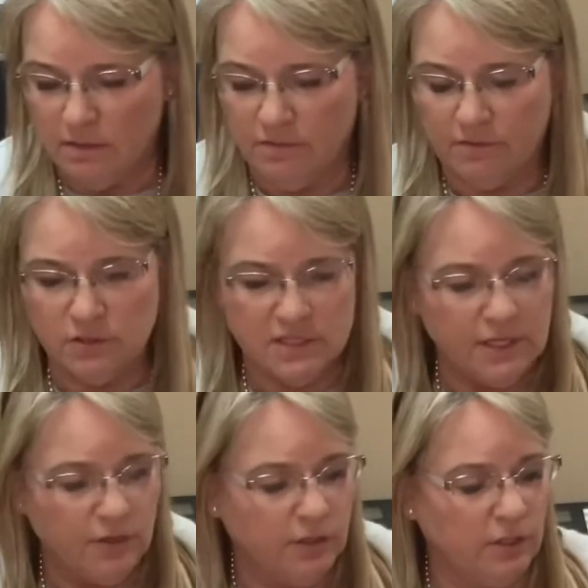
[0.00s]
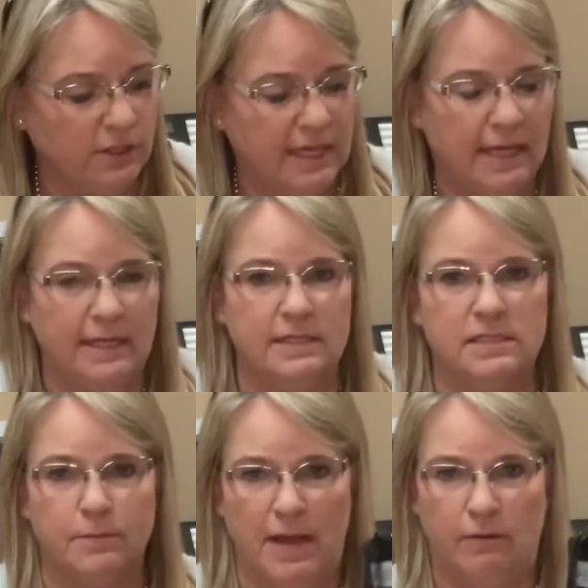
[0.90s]
First thing you're going to look at is
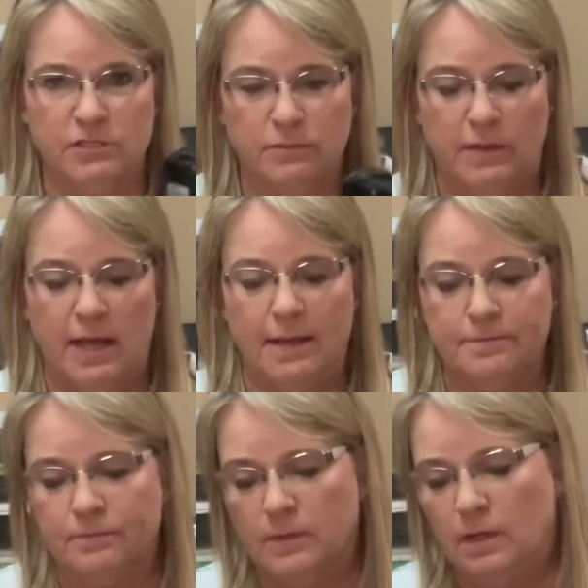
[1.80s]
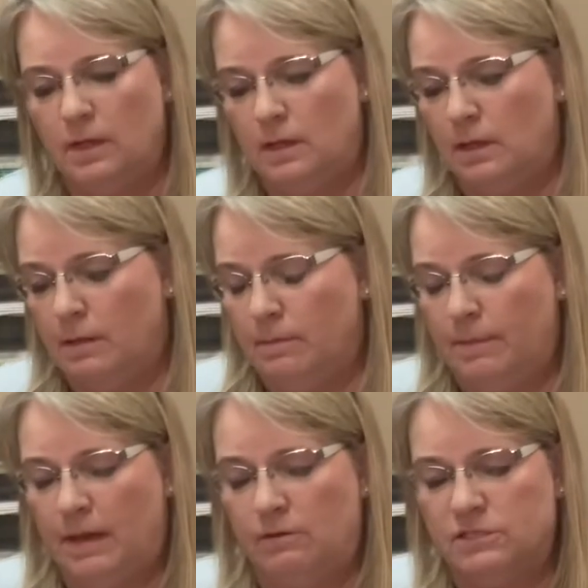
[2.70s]
the power supply.
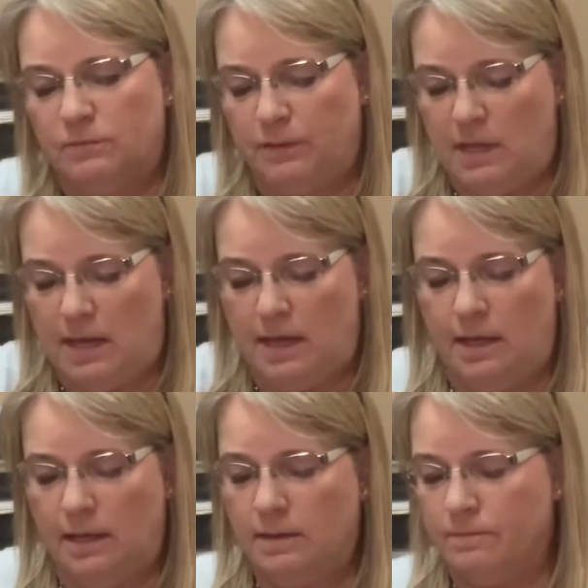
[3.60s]
Power supply